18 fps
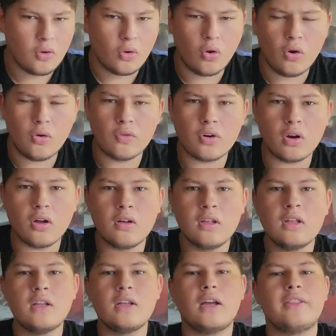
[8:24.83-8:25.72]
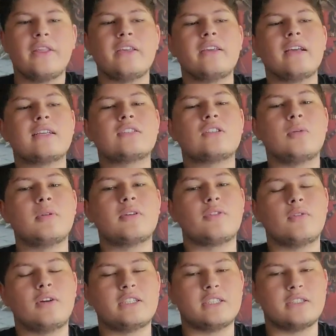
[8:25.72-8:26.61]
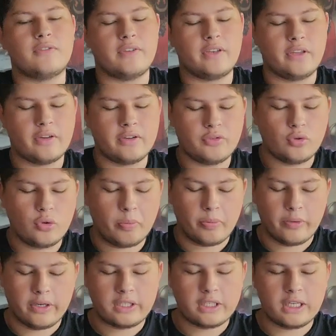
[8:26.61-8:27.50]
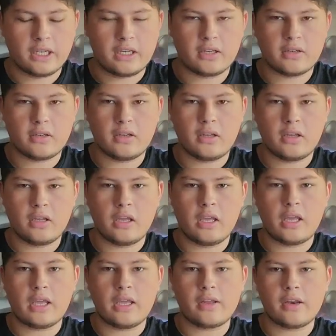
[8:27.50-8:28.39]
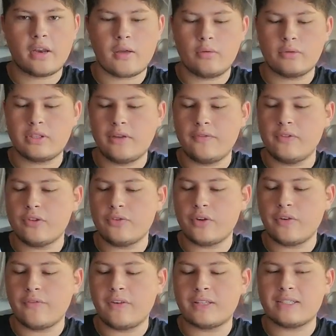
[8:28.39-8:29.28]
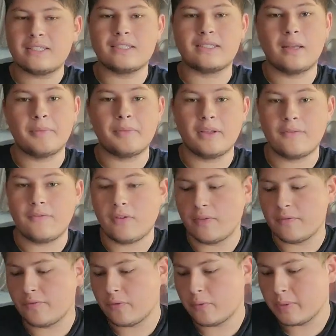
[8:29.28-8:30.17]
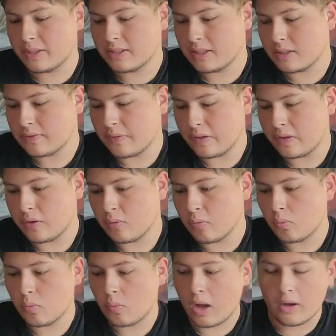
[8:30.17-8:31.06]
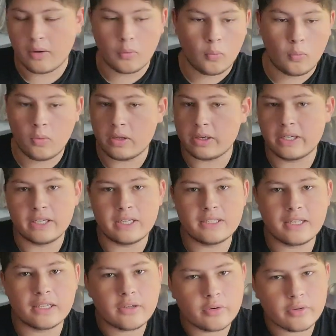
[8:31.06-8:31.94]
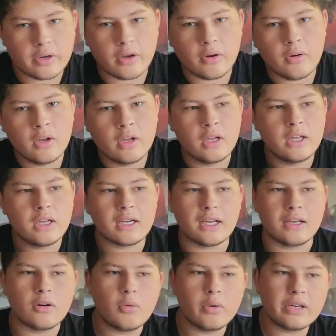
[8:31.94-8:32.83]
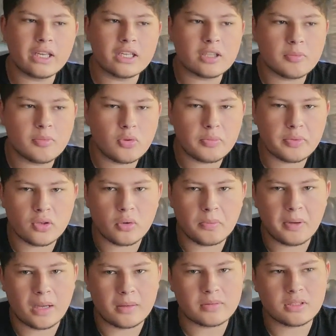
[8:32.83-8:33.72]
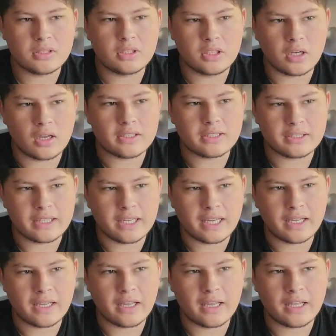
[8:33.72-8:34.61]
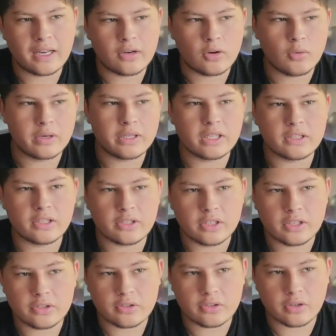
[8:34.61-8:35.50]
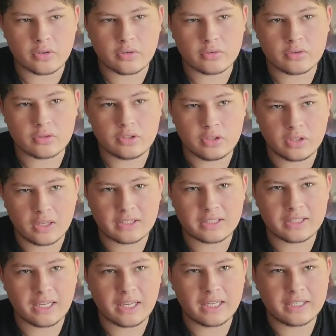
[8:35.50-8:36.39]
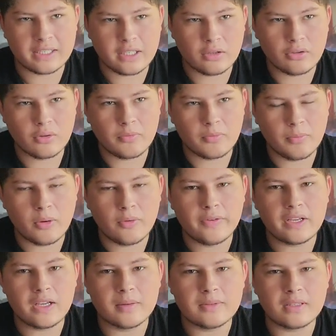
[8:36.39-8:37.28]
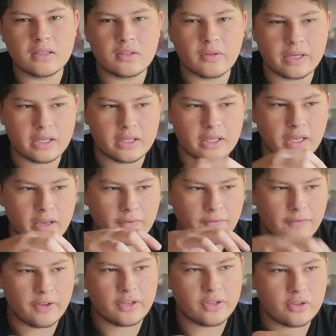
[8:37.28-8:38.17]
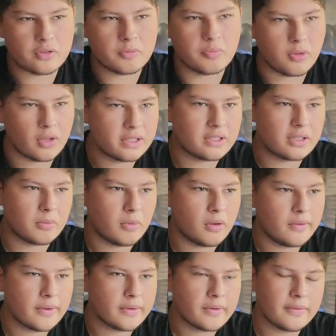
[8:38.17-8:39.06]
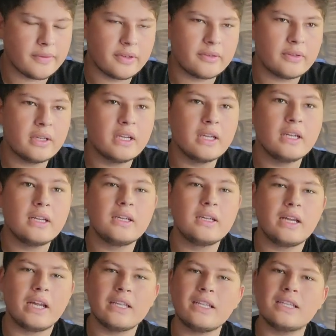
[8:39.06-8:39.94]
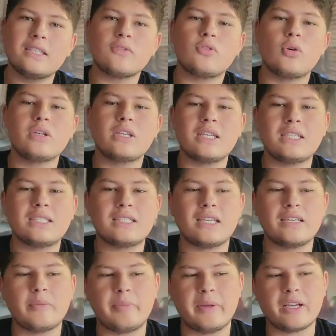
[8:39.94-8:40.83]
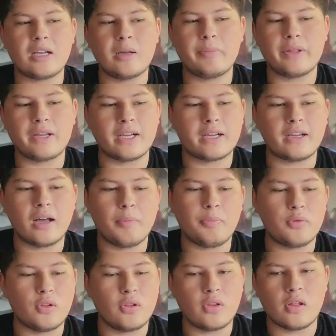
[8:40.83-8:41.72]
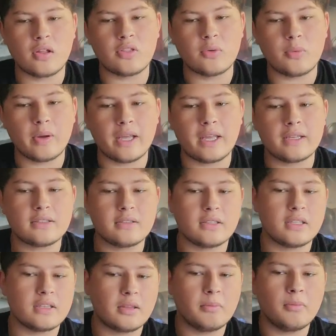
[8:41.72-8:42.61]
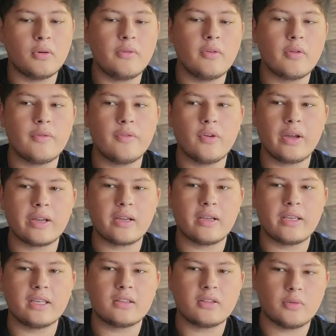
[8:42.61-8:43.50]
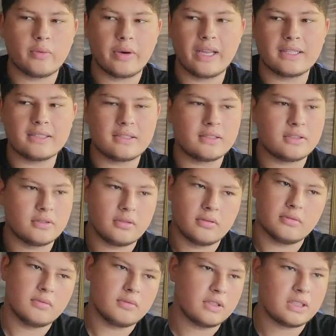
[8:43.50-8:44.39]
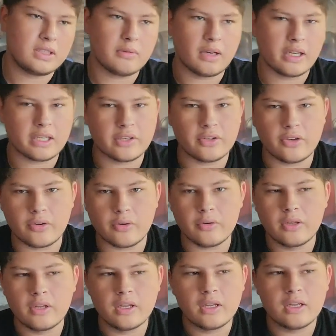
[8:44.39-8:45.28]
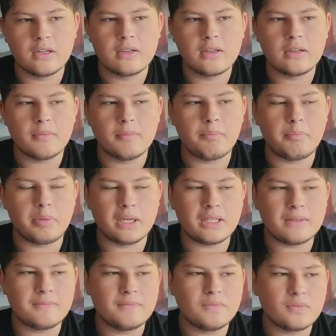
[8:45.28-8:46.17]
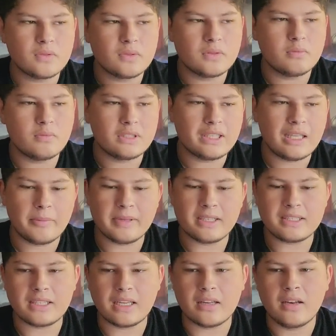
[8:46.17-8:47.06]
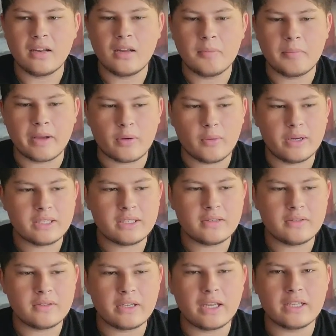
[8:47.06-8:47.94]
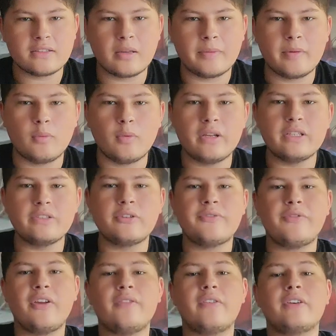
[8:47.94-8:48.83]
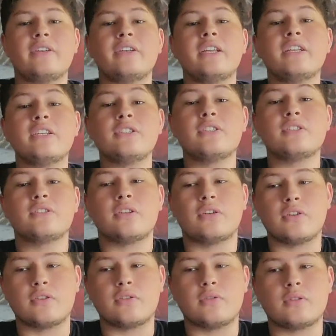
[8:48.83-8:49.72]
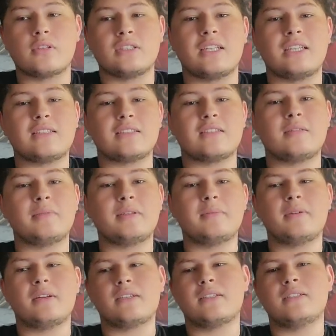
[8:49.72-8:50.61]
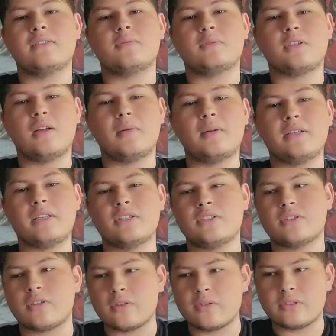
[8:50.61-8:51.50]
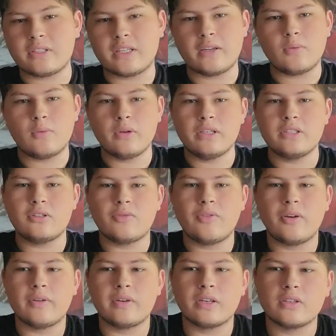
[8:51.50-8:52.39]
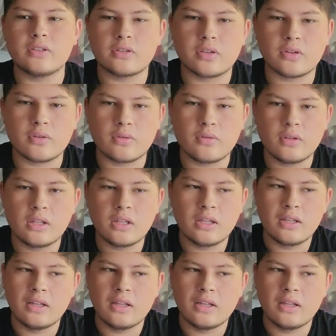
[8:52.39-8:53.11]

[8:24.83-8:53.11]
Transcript: overall, thank you guys so much for watching the video. I do appreciate it, and I will definitely try to find something fun for Wednesday's video. What it is, I don't know. Because I don't want to get the Blue Beetle Pops just yet, and I don't want to get the Ninja Turtles just yet until the movie comes out, so I can get figures plus the movie review. Unless, of course, I decide to pick up like a couple along the way so that the movie review I can get the rest and, you know, see what I can do. But with that being said, my question of the day is going to be, what is your favorite Ninja Turtle? Because that's going to be, like, since we're talking about Ninja Turtles today, what is your favorite Ninja Turtle?